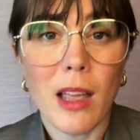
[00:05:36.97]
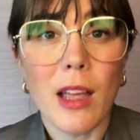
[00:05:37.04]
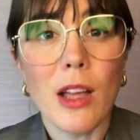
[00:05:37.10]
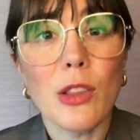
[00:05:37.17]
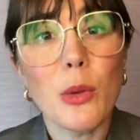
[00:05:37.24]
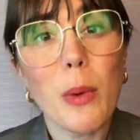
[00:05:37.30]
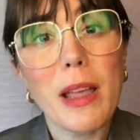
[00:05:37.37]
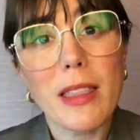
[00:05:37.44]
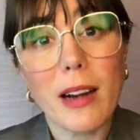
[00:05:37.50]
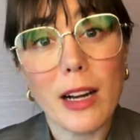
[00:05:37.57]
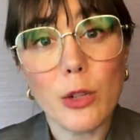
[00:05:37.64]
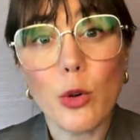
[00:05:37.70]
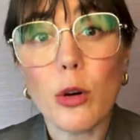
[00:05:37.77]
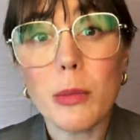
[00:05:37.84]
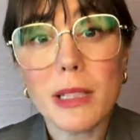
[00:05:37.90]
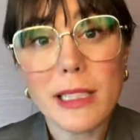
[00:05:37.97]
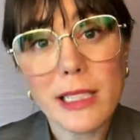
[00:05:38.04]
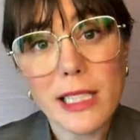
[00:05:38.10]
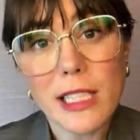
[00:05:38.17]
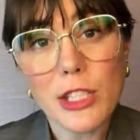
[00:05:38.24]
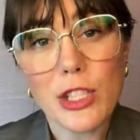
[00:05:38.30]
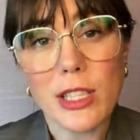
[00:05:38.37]
The way that I normally
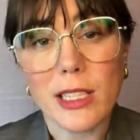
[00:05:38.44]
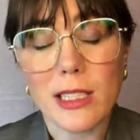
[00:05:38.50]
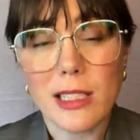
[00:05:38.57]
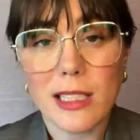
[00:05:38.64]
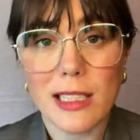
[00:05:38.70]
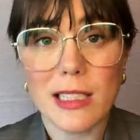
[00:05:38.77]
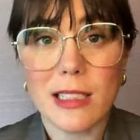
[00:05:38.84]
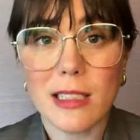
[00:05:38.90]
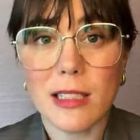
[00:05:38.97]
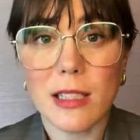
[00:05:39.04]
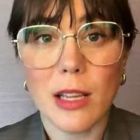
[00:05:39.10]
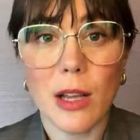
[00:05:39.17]
teach this is